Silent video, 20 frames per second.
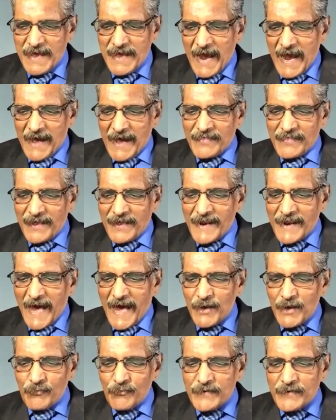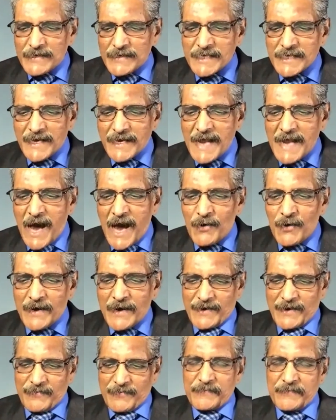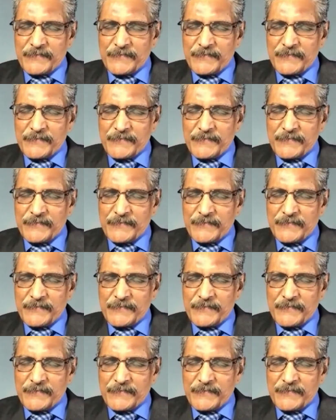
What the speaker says: And the life which I now live.